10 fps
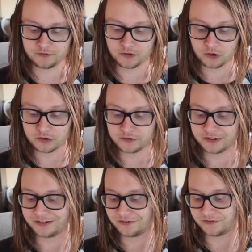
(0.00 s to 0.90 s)
fourth,
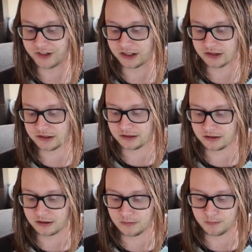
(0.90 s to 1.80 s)
fifth,
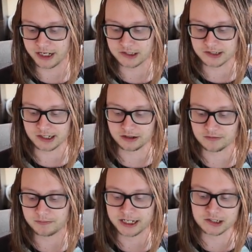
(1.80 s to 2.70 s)
major sixth,
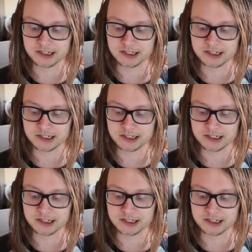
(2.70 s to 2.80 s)
major